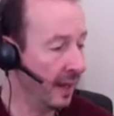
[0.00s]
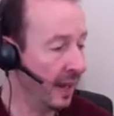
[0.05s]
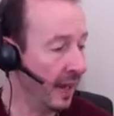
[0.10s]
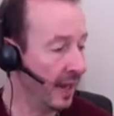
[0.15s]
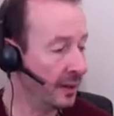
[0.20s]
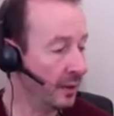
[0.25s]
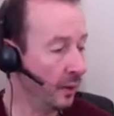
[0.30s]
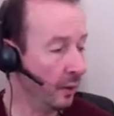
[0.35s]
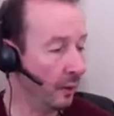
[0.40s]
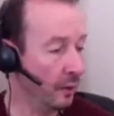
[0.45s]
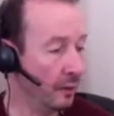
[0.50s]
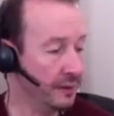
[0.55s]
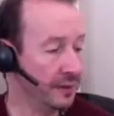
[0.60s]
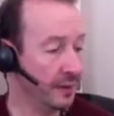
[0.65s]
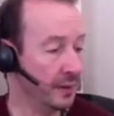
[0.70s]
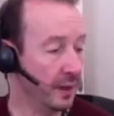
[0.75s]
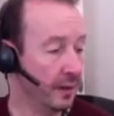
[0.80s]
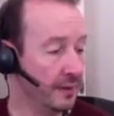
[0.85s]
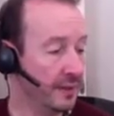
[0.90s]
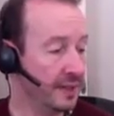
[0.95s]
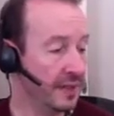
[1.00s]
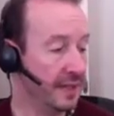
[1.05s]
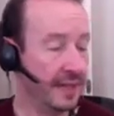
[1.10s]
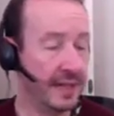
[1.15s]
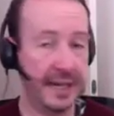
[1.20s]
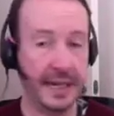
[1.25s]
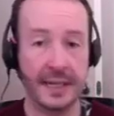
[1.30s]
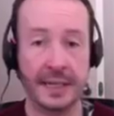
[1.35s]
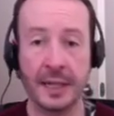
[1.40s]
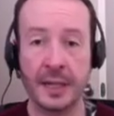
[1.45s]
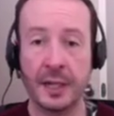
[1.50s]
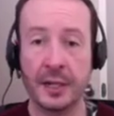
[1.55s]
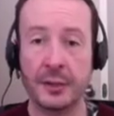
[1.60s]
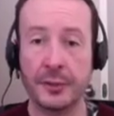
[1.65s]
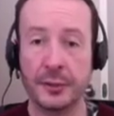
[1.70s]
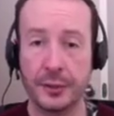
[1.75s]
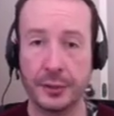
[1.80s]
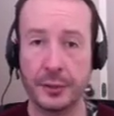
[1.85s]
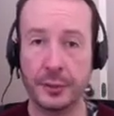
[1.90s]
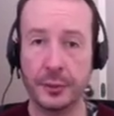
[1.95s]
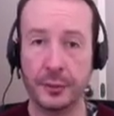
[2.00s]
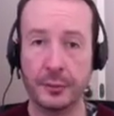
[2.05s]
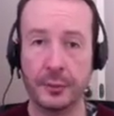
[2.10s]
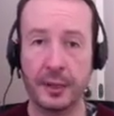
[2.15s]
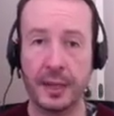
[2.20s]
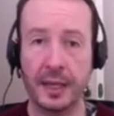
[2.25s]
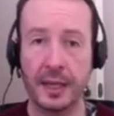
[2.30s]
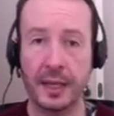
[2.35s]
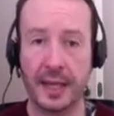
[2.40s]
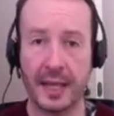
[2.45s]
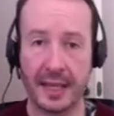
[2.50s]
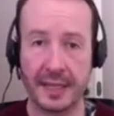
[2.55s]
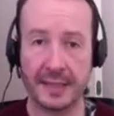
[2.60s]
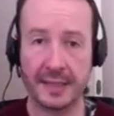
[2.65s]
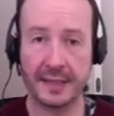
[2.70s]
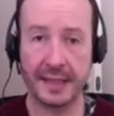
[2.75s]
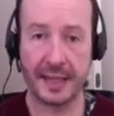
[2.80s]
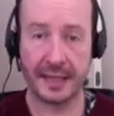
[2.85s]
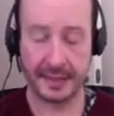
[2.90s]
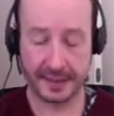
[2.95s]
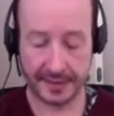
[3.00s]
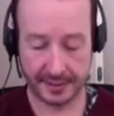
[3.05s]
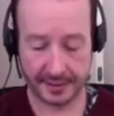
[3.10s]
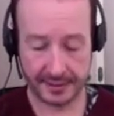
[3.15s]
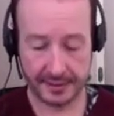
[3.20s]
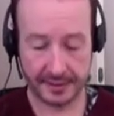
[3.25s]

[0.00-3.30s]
And you're also going to need 2 headsets.